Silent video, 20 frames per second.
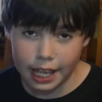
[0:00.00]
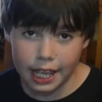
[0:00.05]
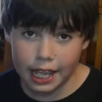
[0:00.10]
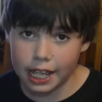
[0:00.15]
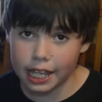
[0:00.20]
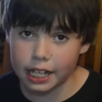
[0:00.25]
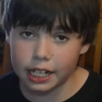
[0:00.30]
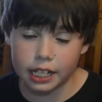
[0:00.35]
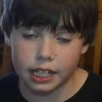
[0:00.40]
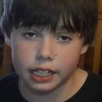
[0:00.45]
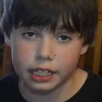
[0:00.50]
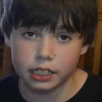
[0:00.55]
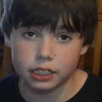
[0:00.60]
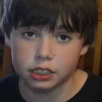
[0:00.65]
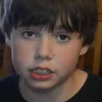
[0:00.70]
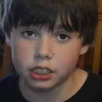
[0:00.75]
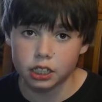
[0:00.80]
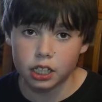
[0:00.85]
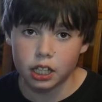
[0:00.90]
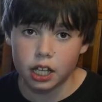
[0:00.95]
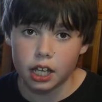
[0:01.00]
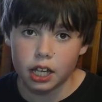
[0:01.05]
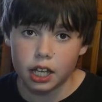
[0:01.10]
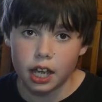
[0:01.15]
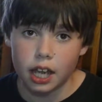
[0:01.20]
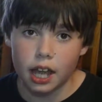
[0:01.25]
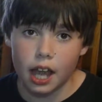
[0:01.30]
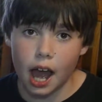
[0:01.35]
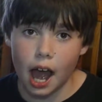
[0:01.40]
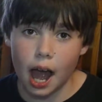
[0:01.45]
It is,
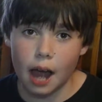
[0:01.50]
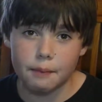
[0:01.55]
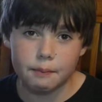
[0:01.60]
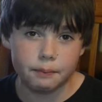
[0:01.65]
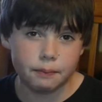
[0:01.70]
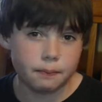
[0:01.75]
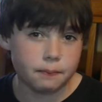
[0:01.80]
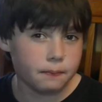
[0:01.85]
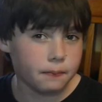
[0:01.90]
I'm